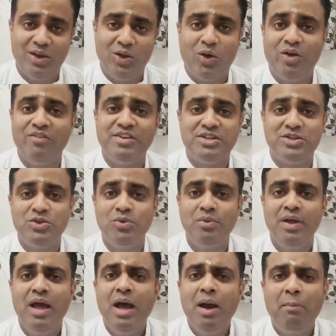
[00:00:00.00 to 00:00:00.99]
Lord Vishnu.
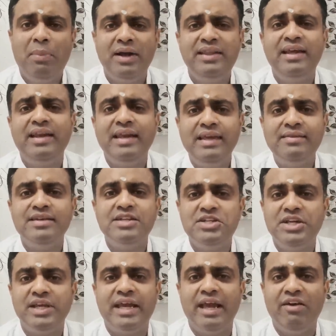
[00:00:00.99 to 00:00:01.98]
But the reason
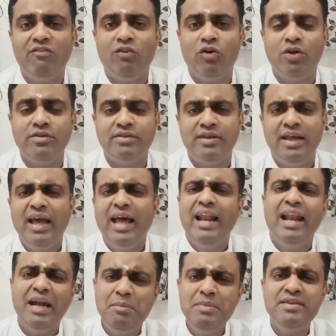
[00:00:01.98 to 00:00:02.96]
she gave was,
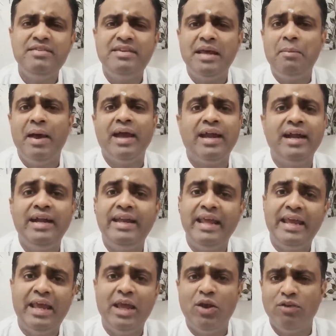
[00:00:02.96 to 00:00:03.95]
let me stay back and
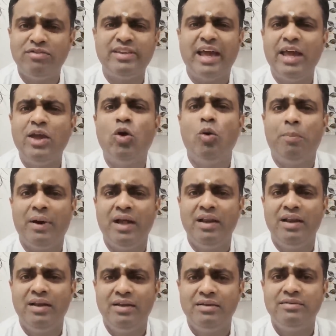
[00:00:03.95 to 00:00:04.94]
take care of Sai
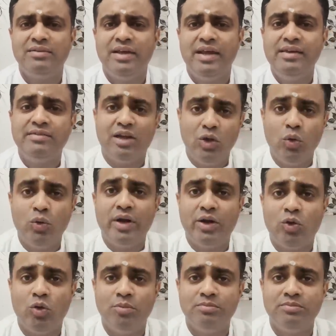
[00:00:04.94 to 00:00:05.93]
Gopal. He's alone
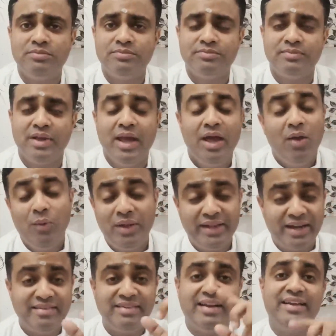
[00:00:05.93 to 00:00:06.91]
at home. Well,
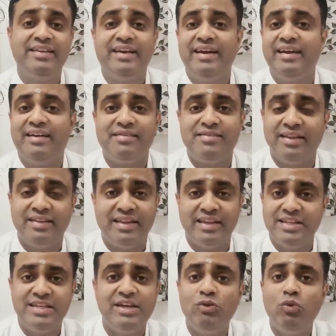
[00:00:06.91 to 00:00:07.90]
that's another interesting thing.
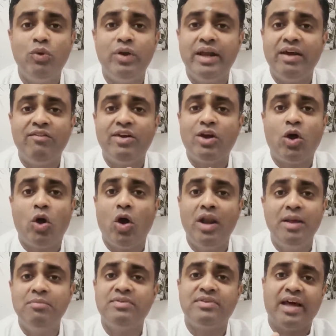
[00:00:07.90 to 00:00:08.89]
She would never call
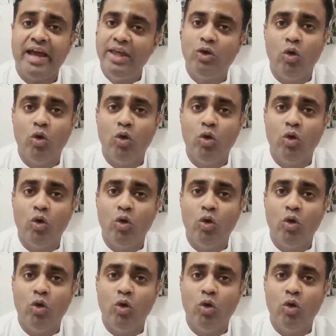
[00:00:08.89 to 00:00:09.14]
him Sai